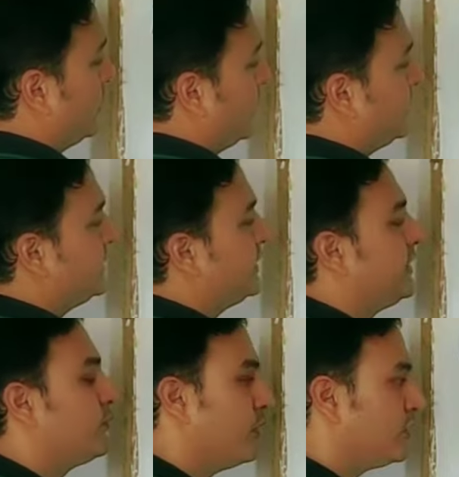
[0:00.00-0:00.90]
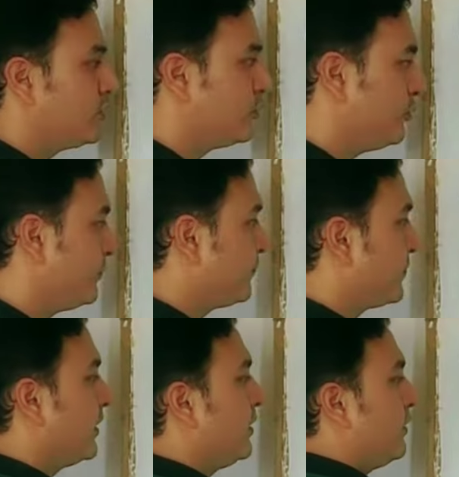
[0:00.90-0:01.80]
is equals to
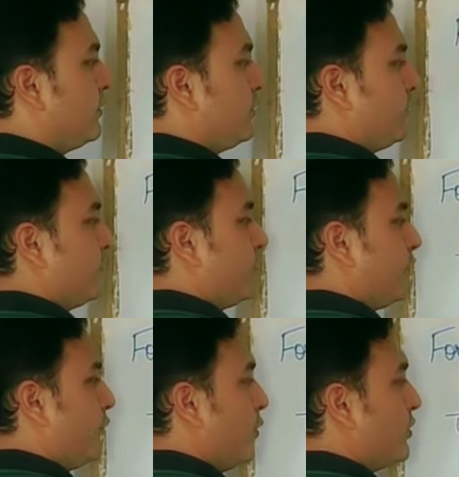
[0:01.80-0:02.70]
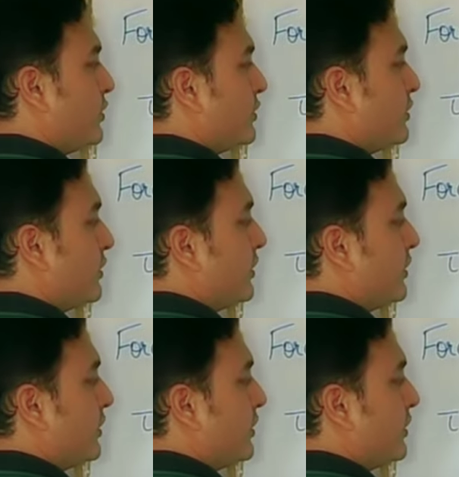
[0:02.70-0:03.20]
force